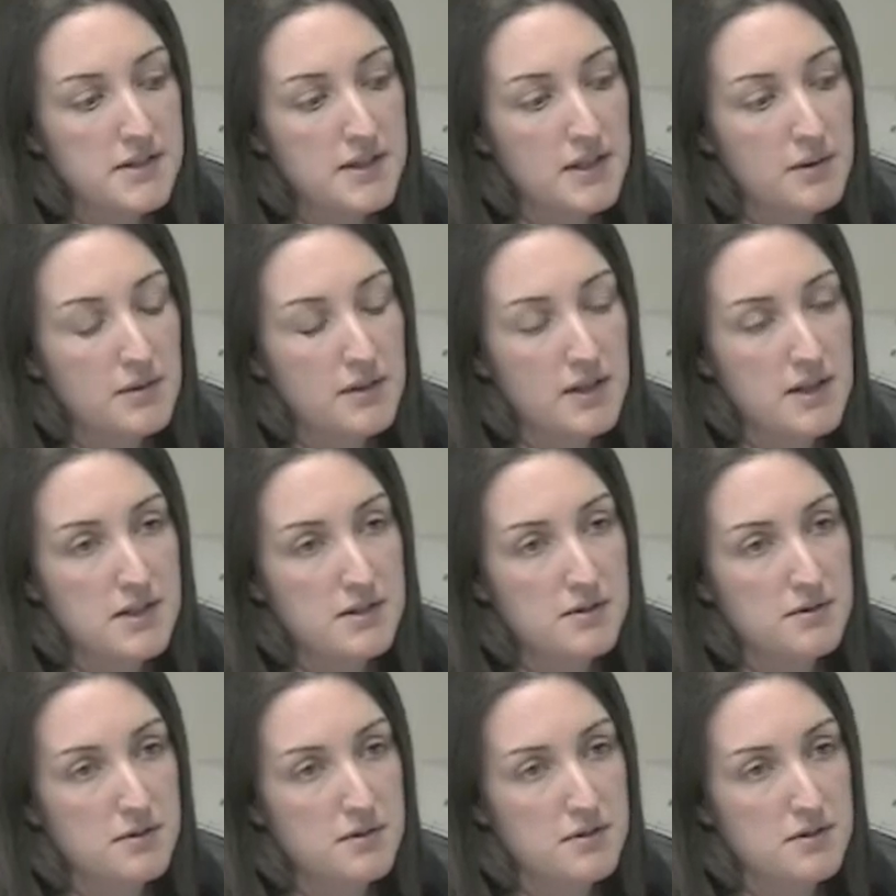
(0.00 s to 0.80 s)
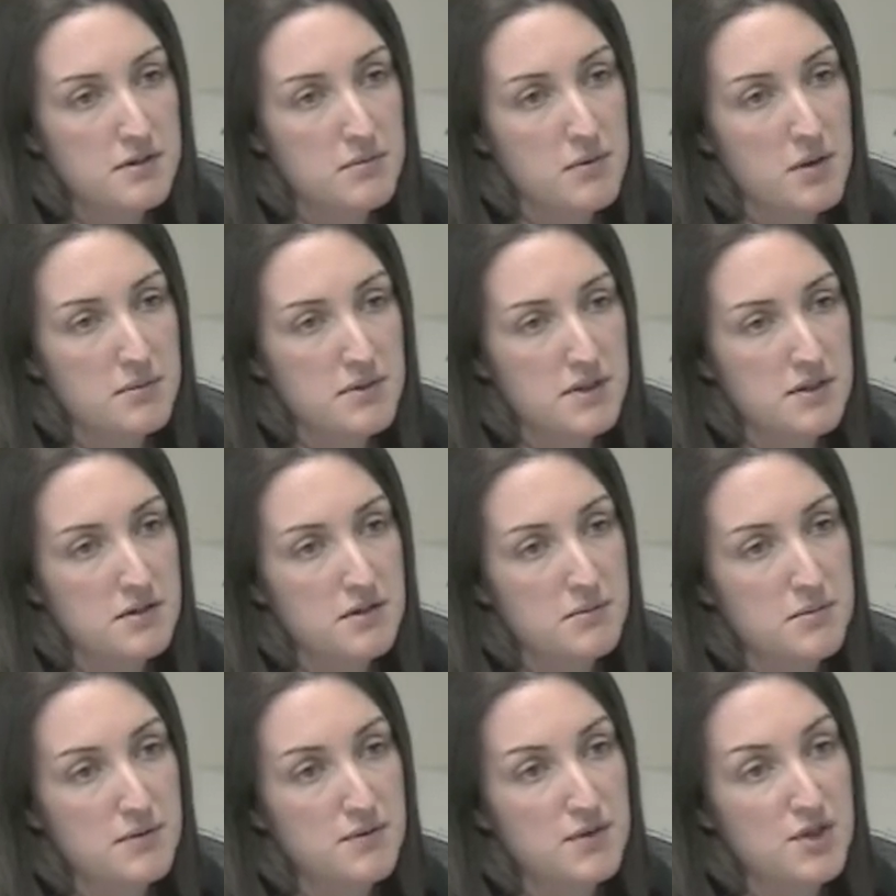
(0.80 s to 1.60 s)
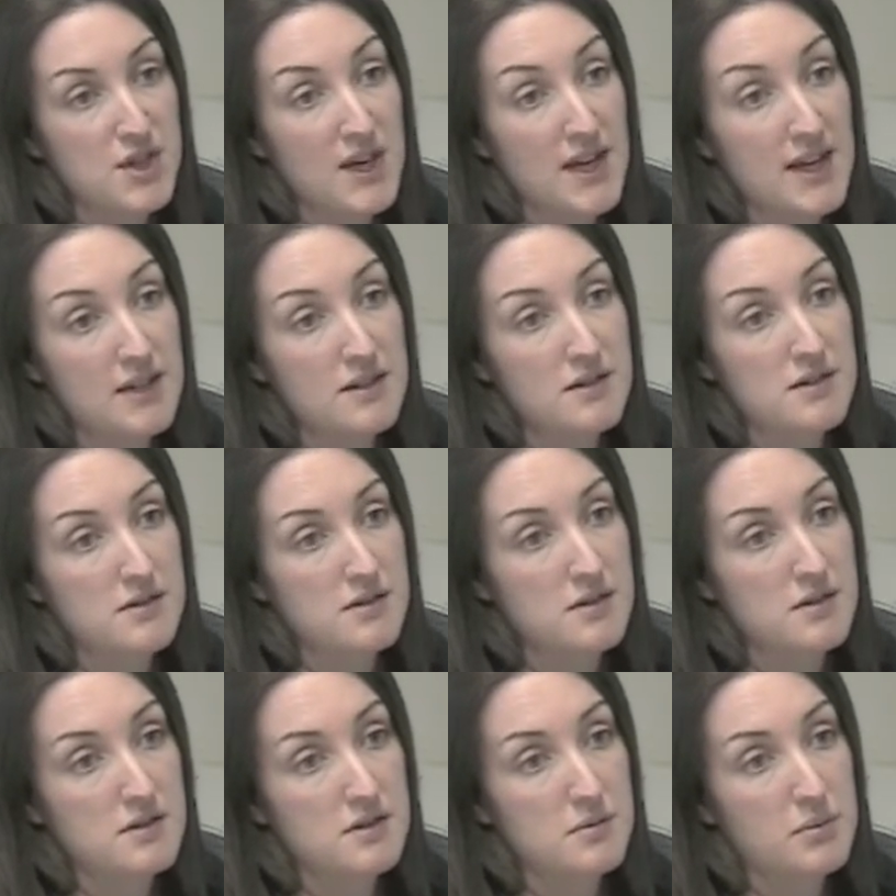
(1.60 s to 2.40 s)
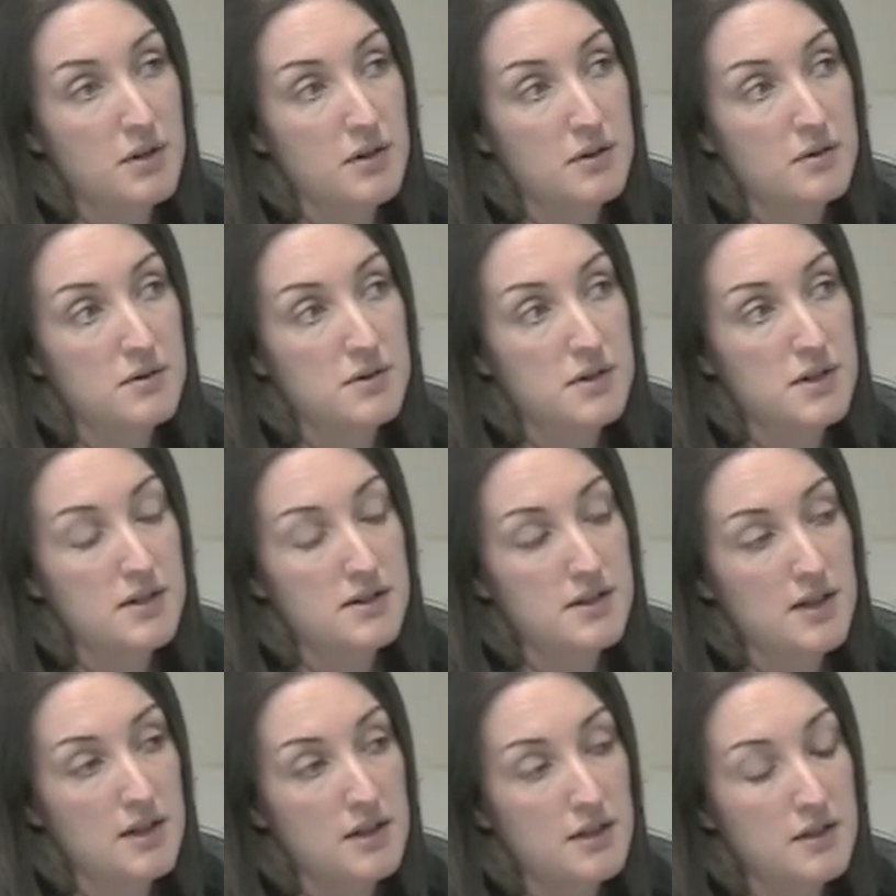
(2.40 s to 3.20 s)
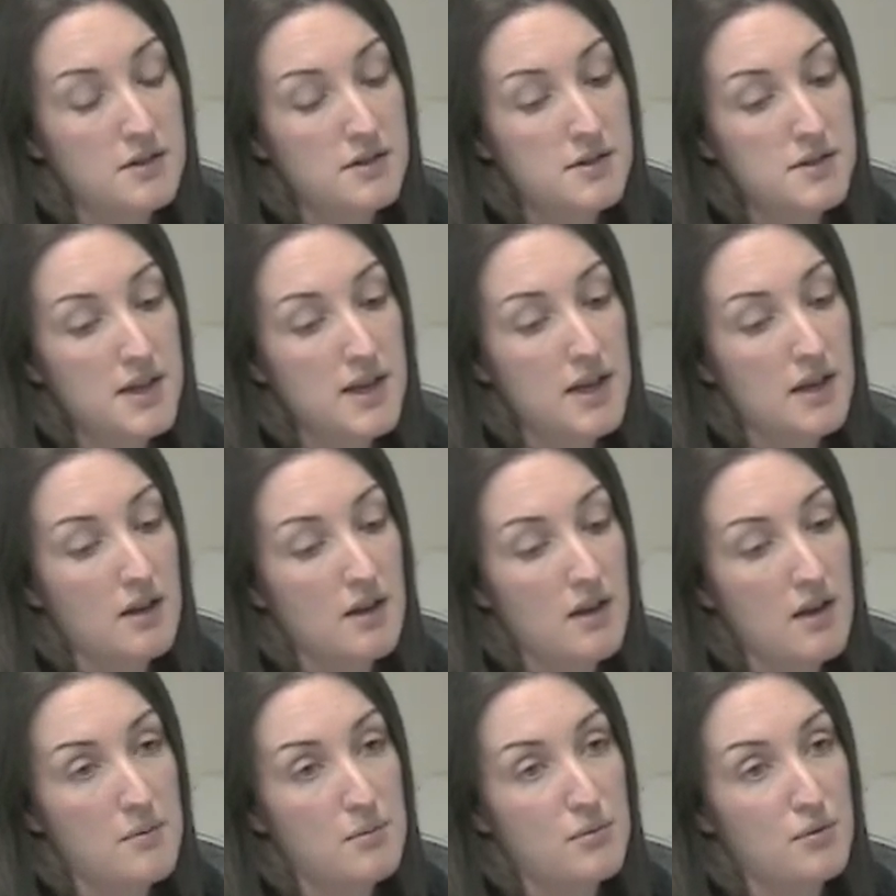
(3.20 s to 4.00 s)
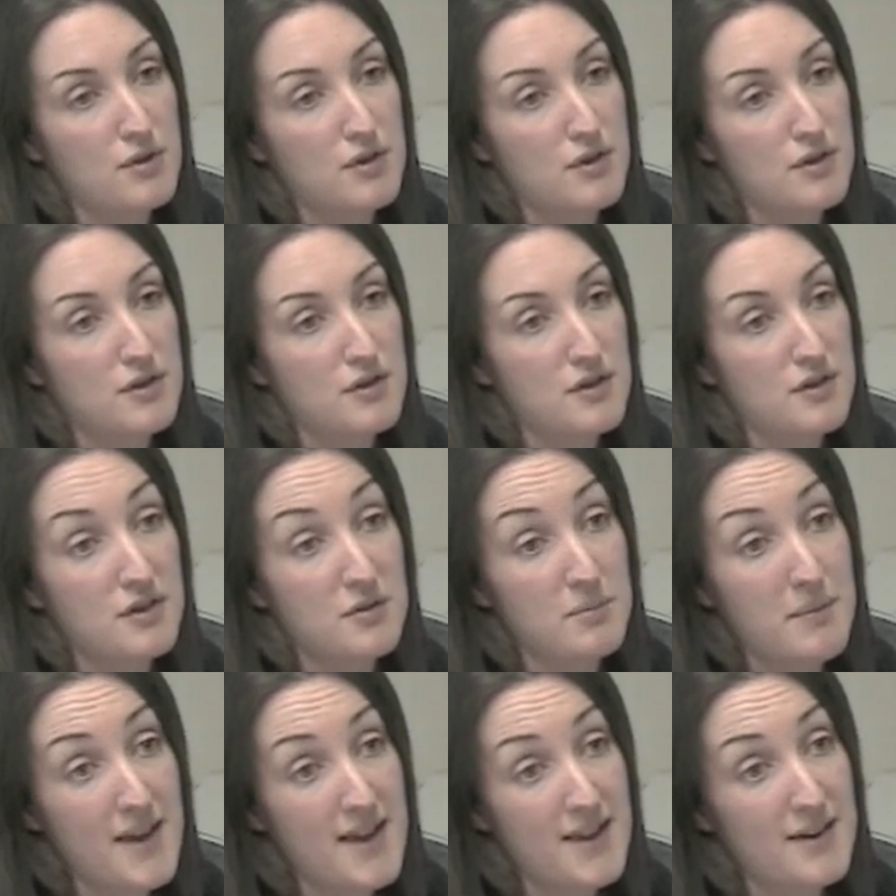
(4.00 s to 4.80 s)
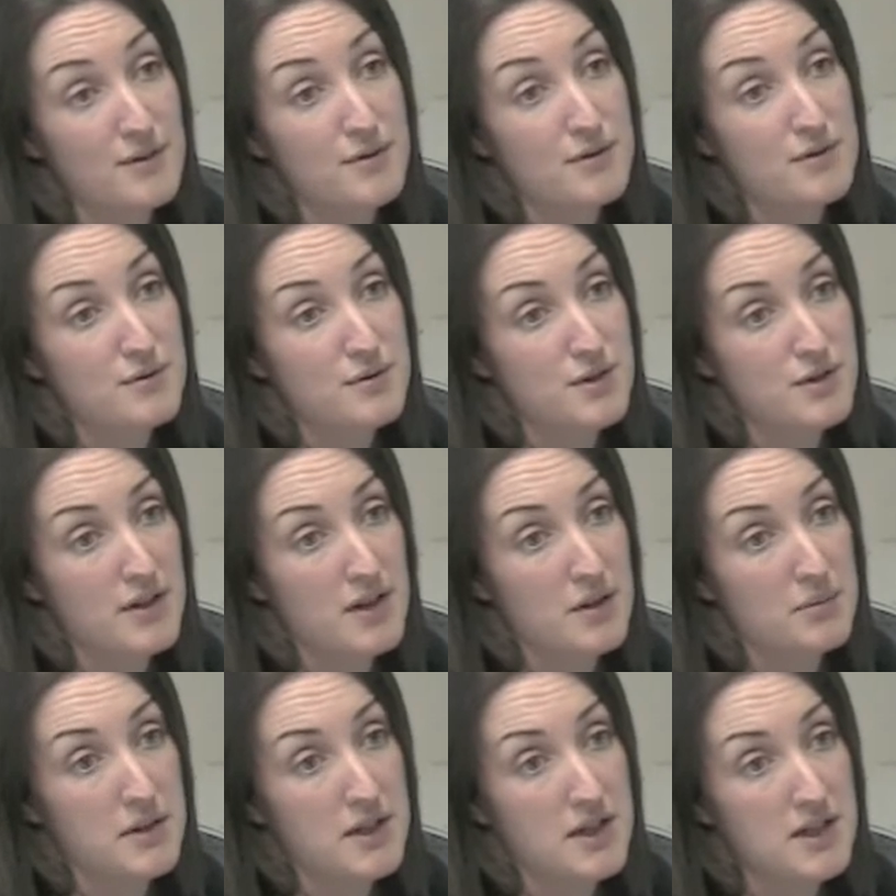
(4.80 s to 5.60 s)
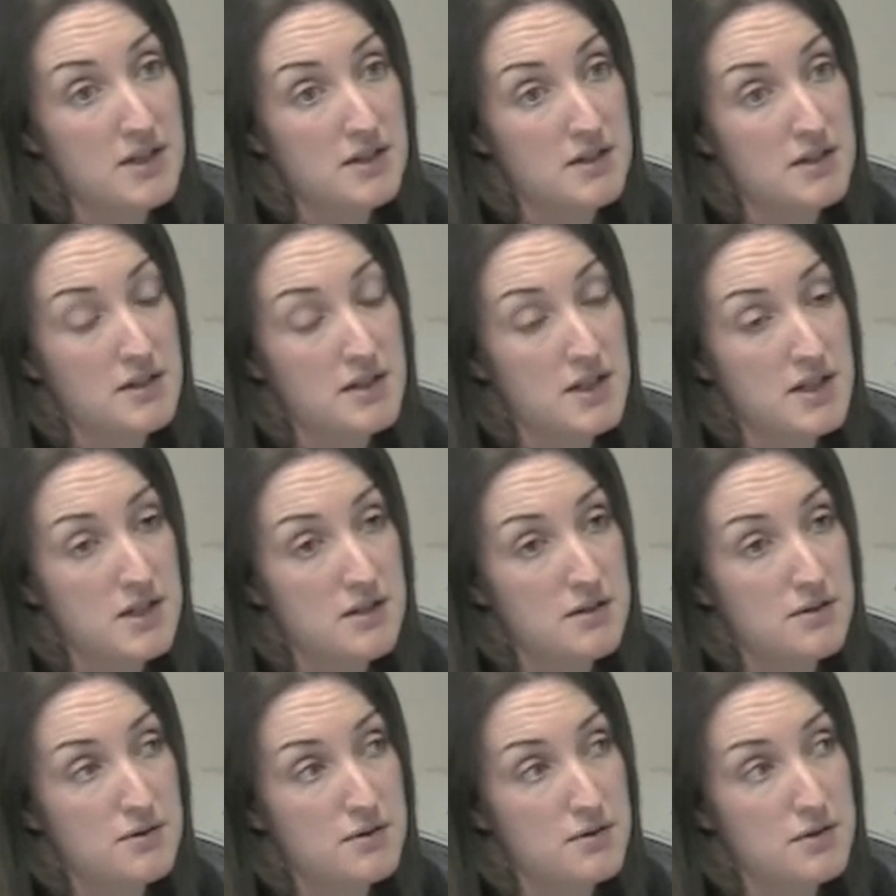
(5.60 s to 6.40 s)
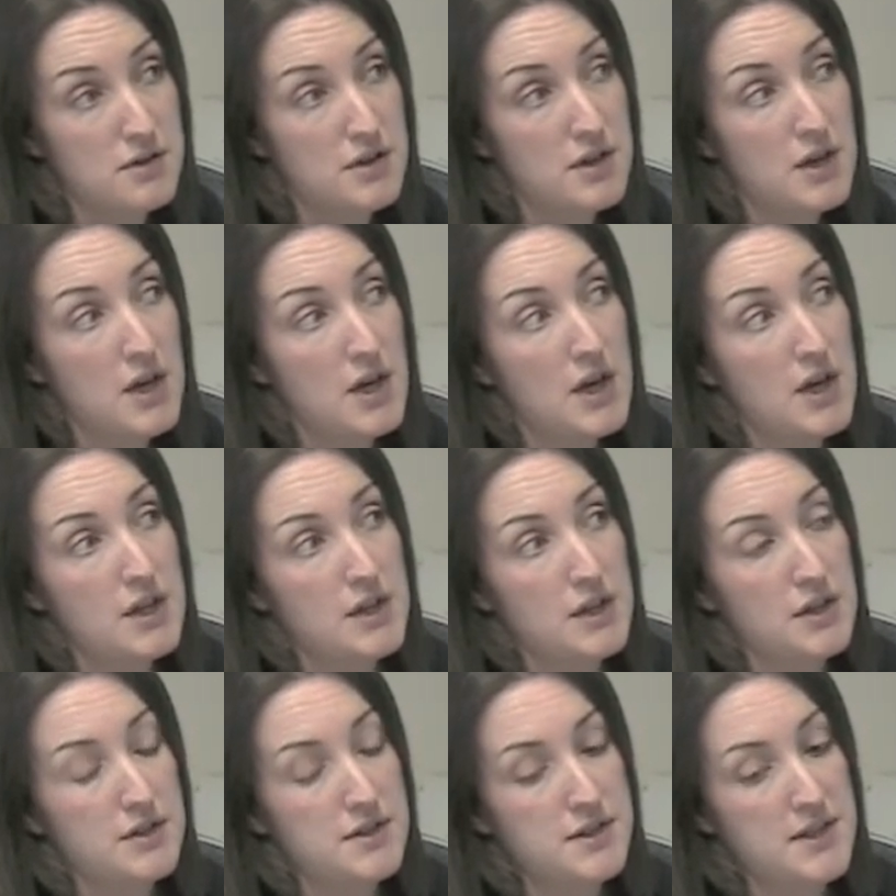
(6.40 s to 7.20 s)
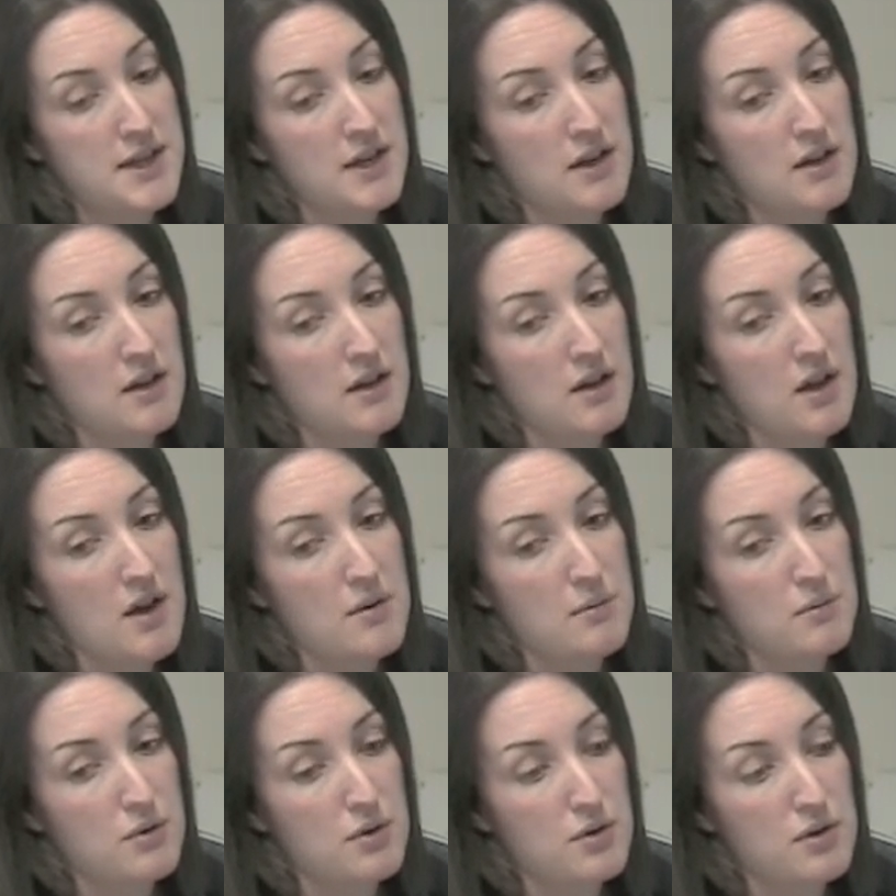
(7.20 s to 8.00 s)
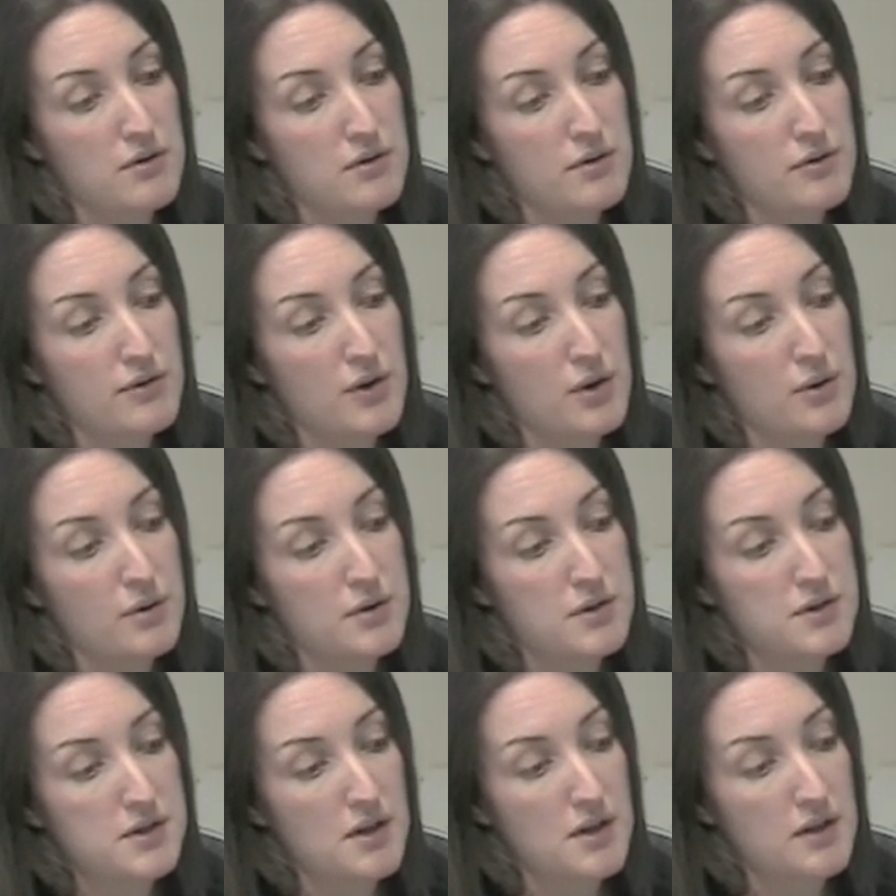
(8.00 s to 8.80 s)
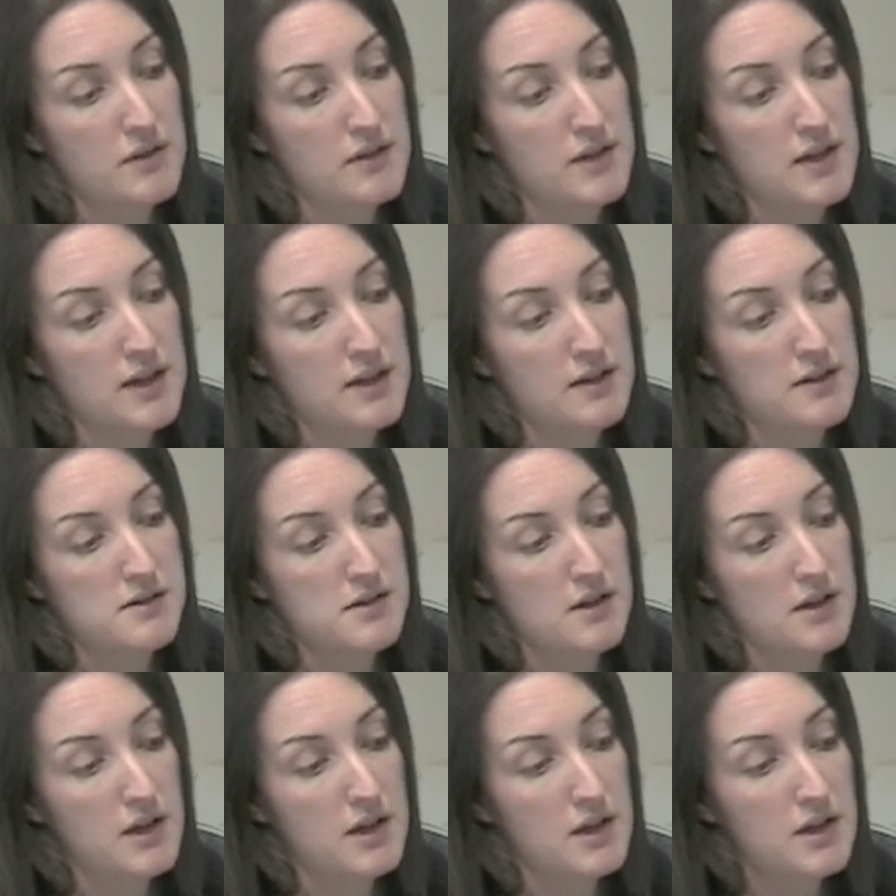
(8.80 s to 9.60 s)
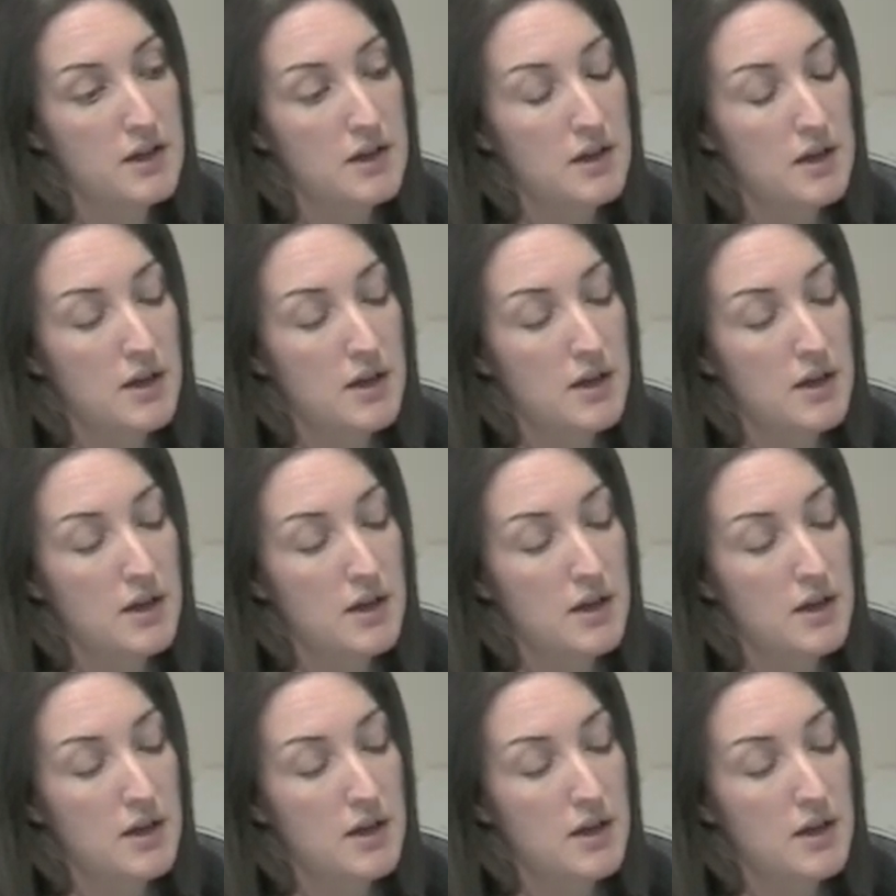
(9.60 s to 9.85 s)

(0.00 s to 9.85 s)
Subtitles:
thing with eating disorders at the moment in terms of changes, I suppose, is that you're seeing a lot more young men developing an eating disorder. You're seeing a lot more of a focus on things like